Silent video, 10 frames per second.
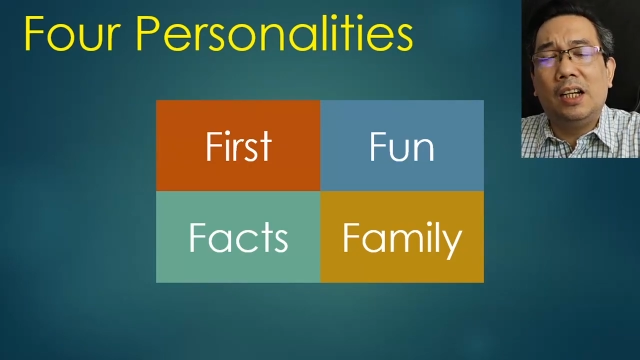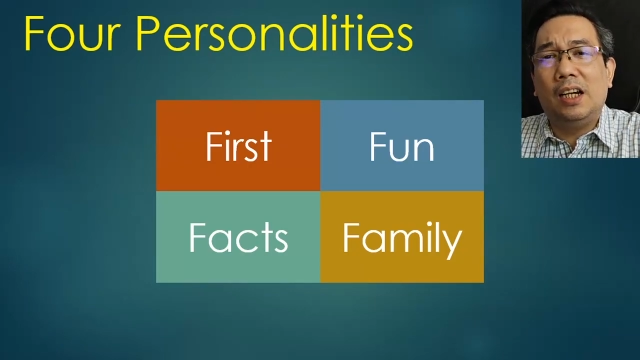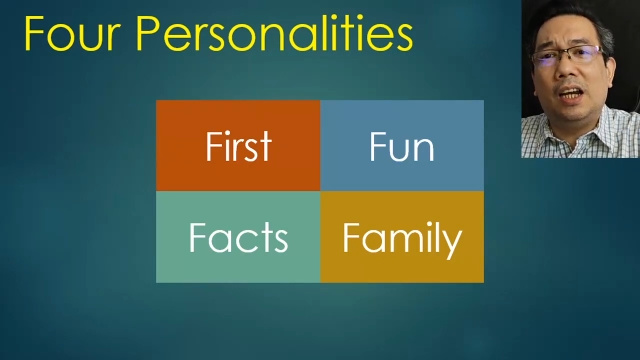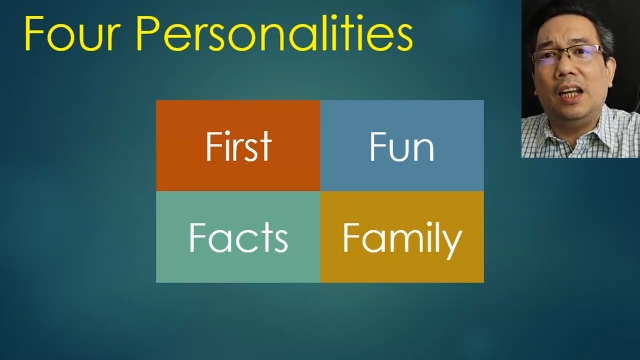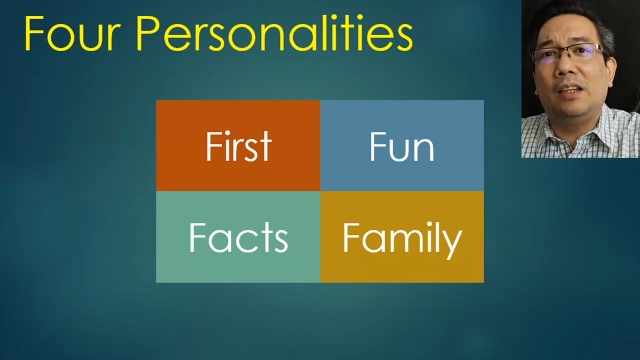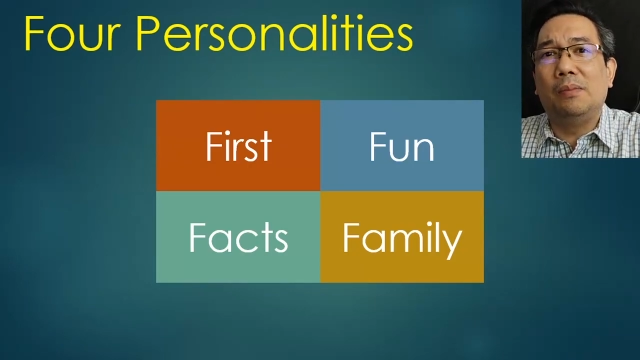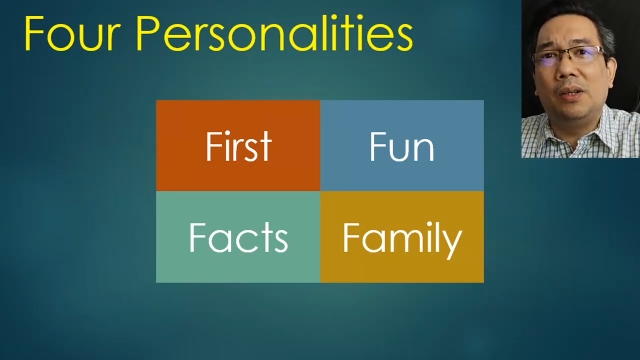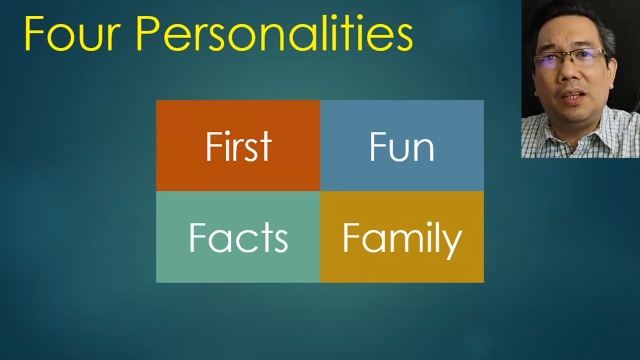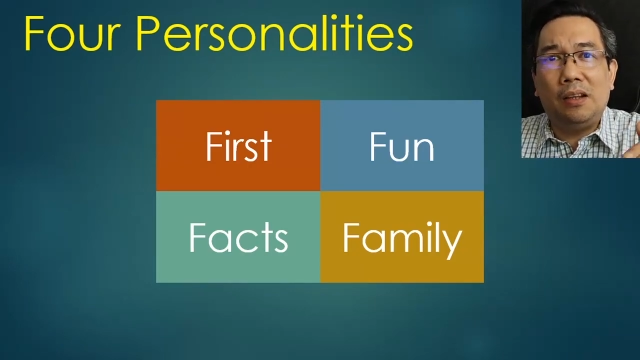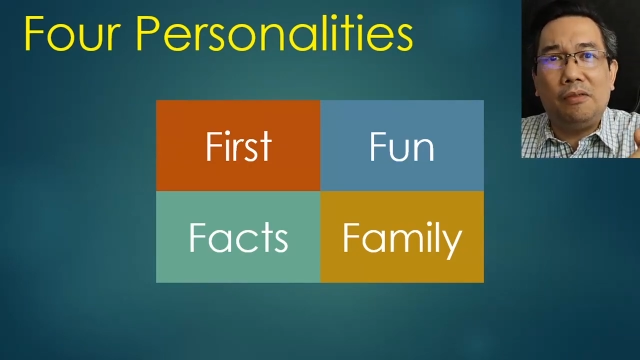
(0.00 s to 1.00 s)
right? The
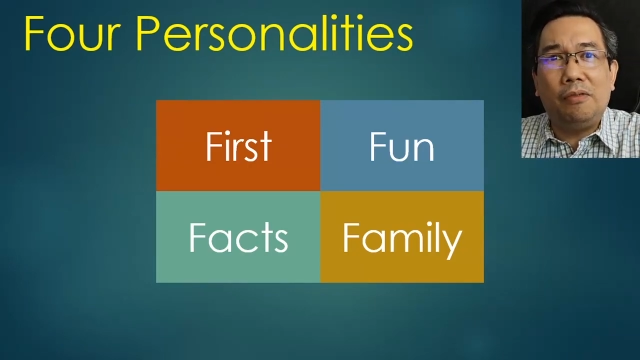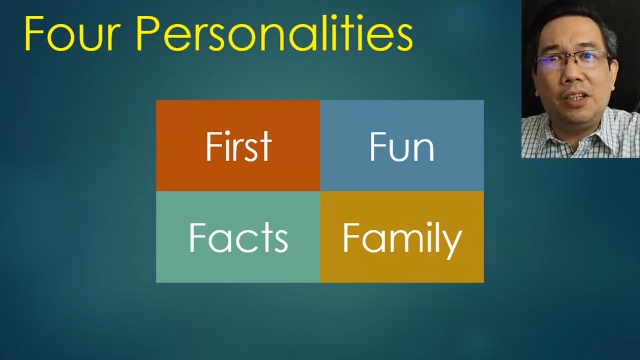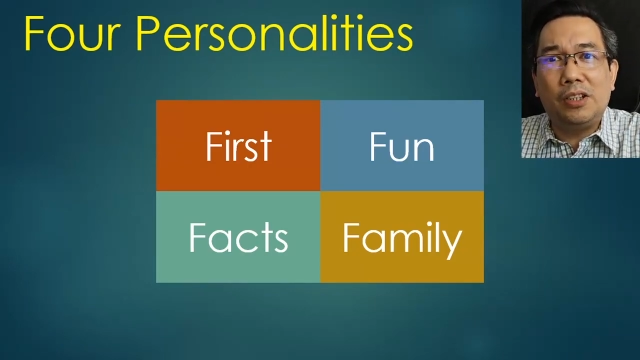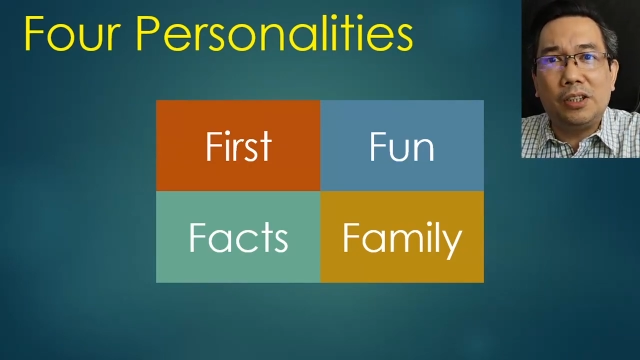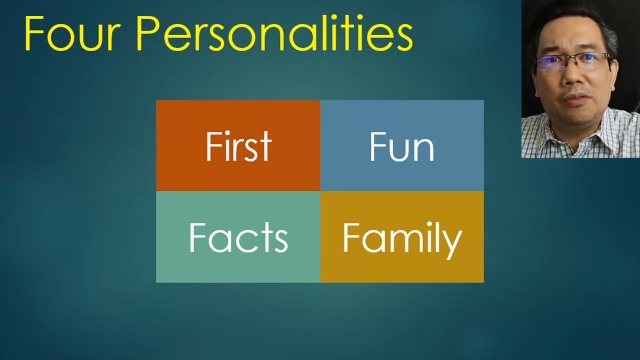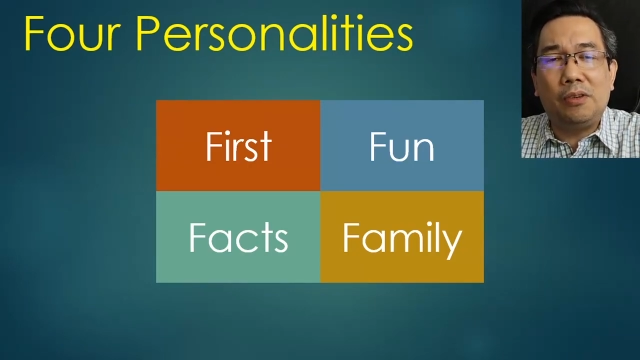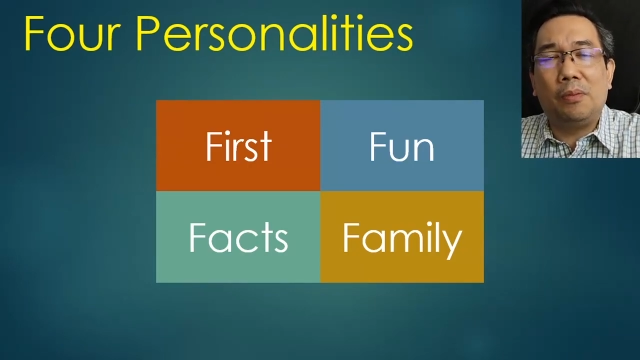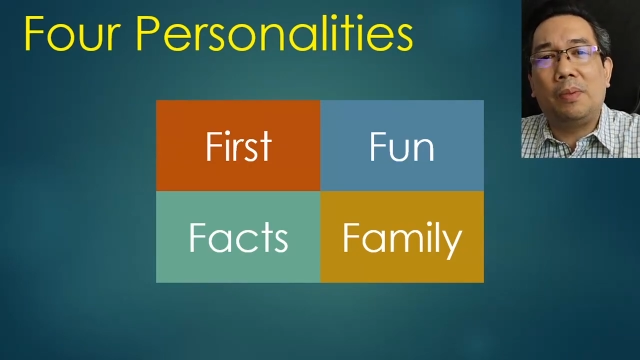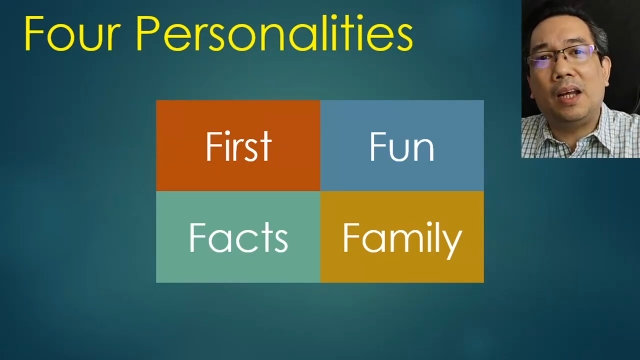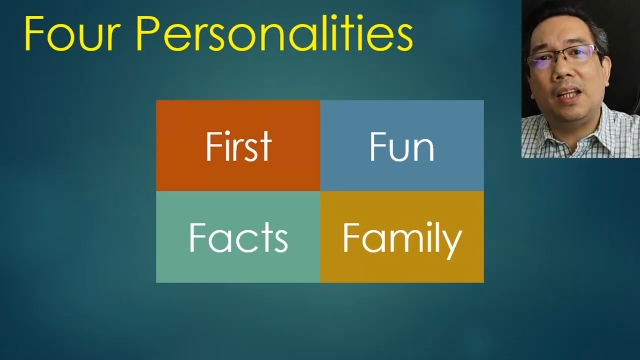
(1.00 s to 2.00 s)
bulleted features of your
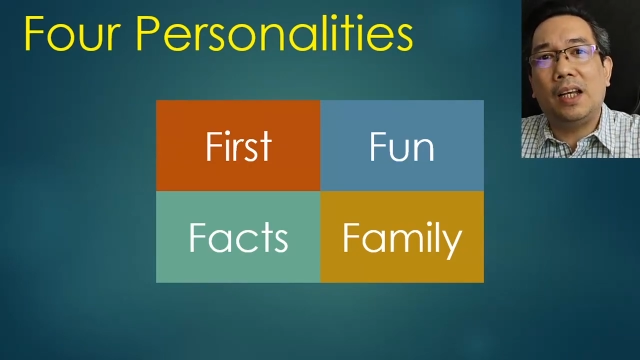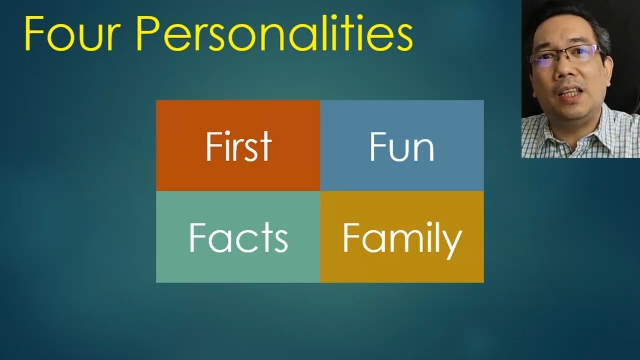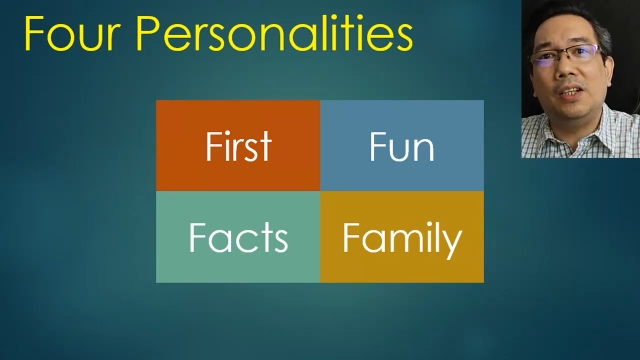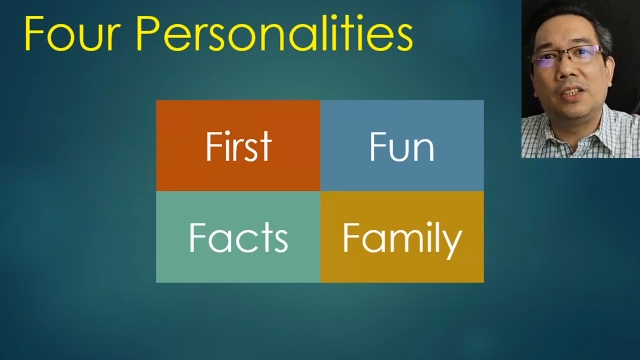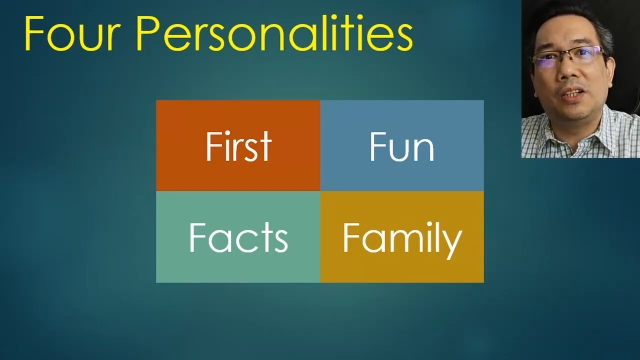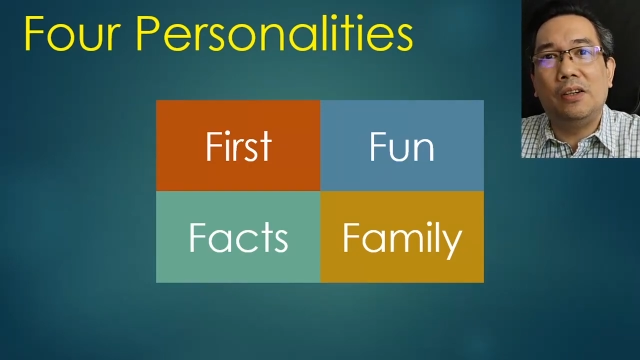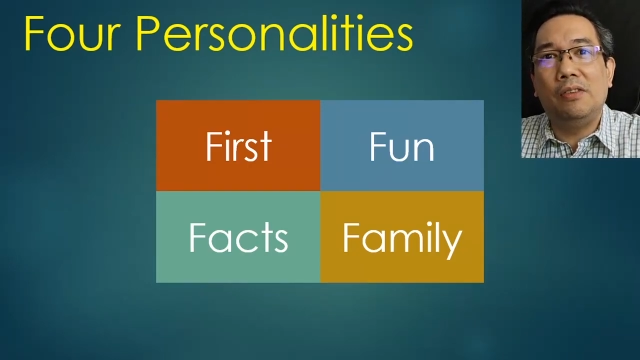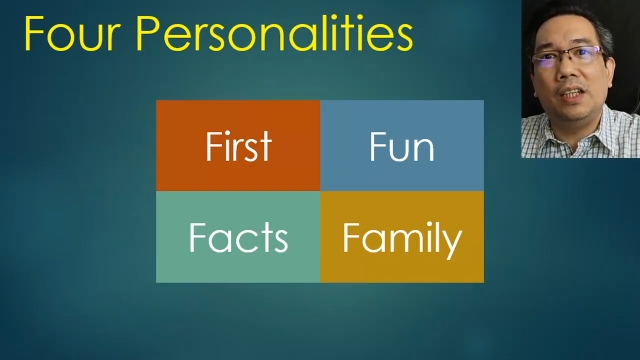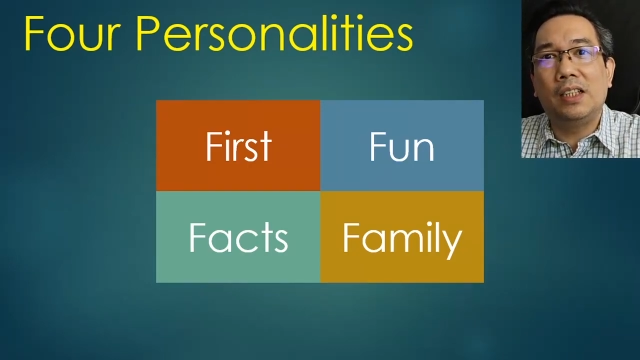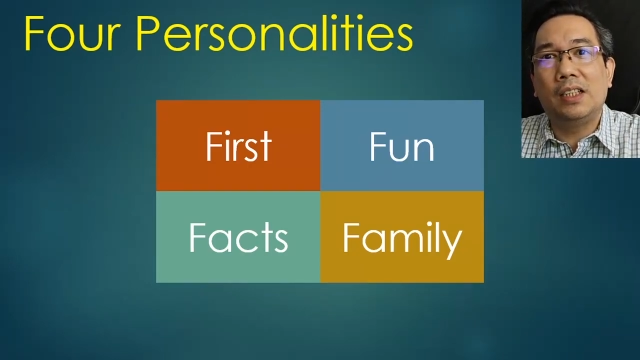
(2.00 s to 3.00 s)
product and your
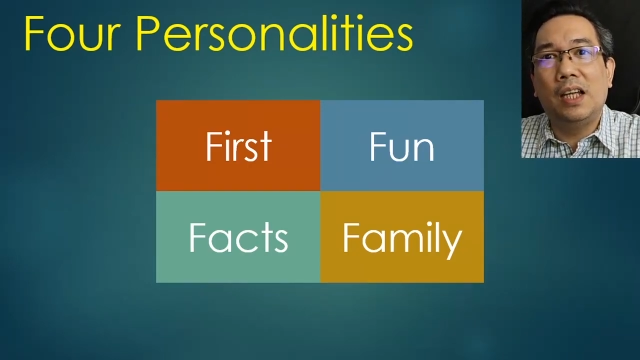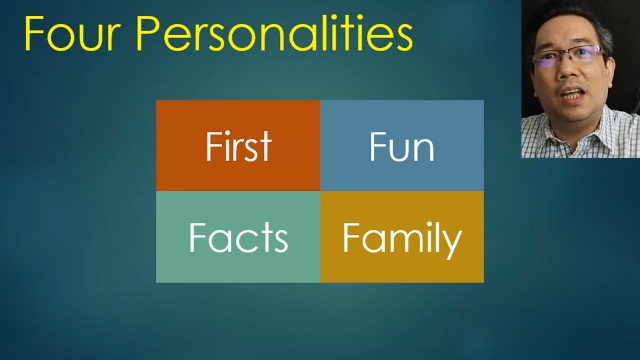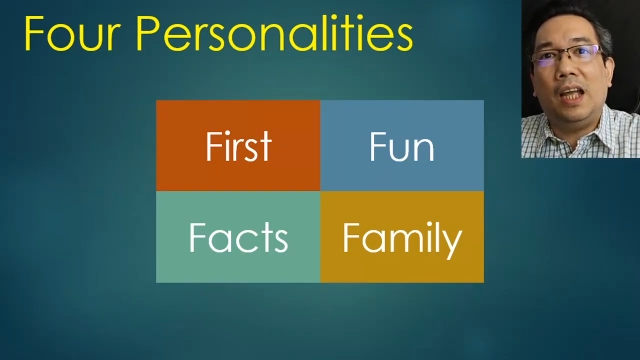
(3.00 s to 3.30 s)
service,